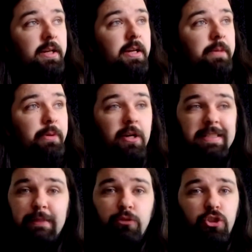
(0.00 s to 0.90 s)

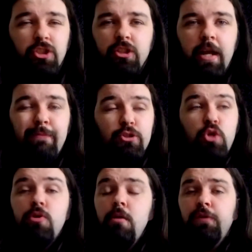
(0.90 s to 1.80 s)
because it was
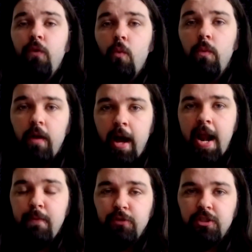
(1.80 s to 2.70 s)
too useful, and
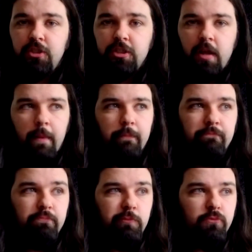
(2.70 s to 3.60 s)
it was just
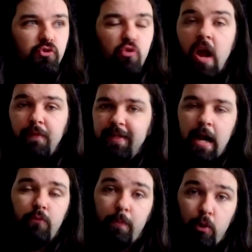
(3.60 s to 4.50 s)
driving
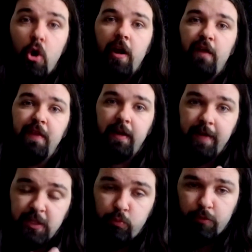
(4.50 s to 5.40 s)
down the plot. And I think
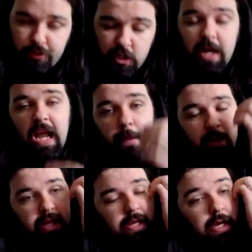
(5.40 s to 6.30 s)
that's what's slightly
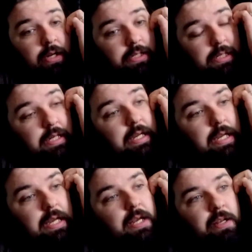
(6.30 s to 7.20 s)
happening here.
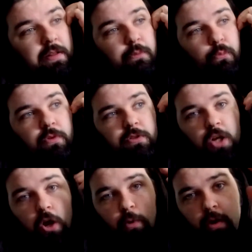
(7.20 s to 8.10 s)

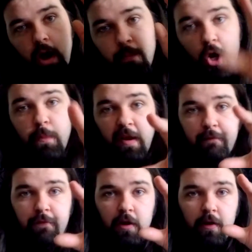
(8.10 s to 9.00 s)
So I'm hoping
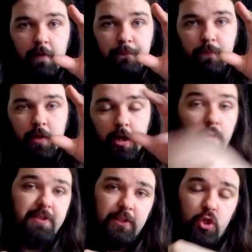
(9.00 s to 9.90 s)
for the
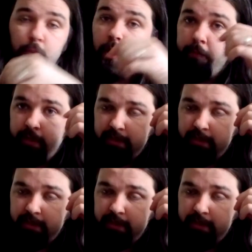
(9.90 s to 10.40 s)
closing two-part of this